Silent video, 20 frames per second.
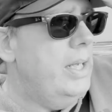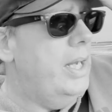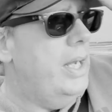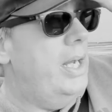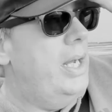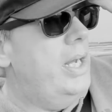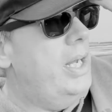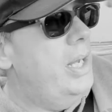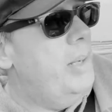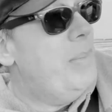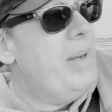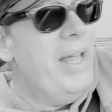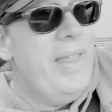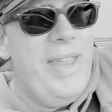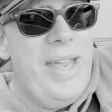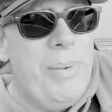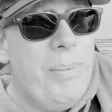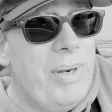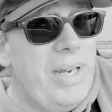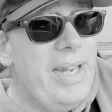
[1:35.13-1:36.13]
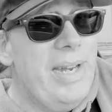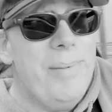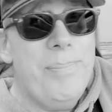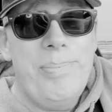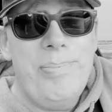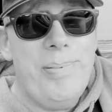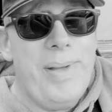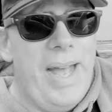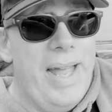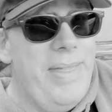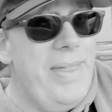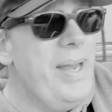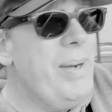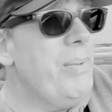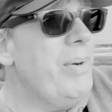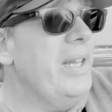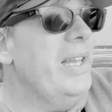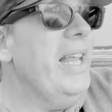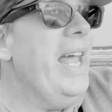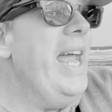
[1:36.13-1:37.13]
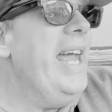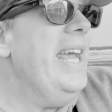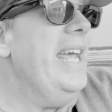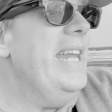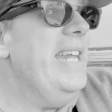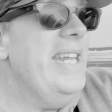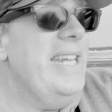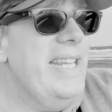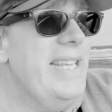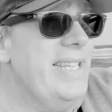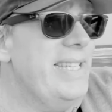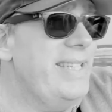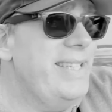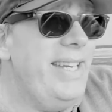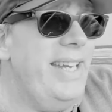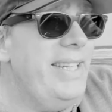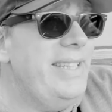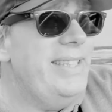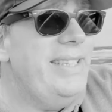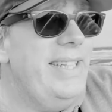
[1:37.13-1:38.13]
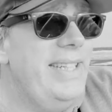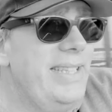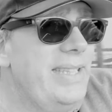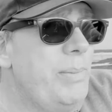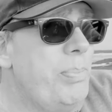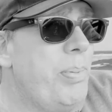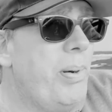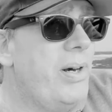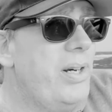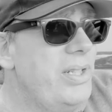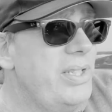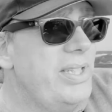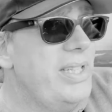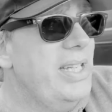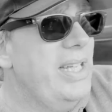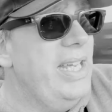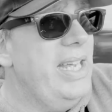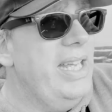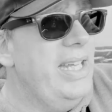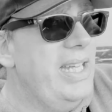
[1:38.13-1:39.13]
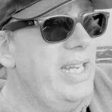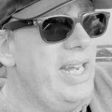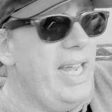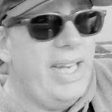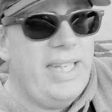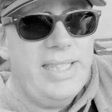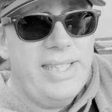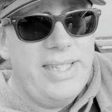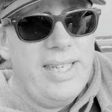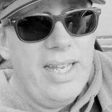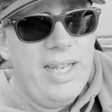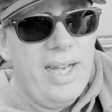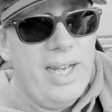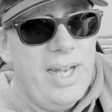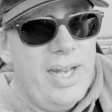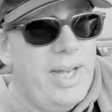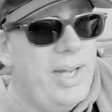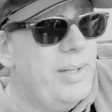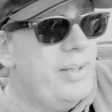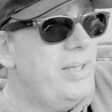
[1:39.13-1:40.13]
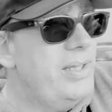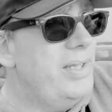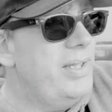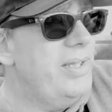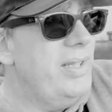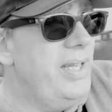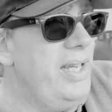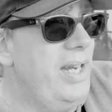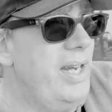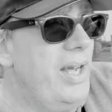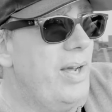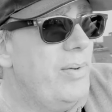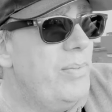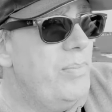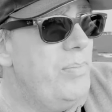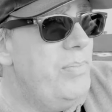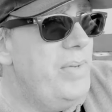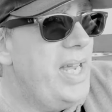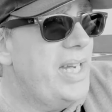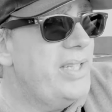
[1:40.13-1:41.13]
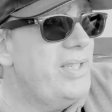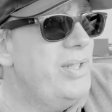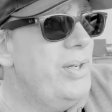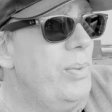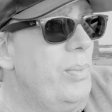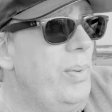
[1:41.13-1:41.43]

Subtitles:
I think we're legging into the 60s personally in the next next 2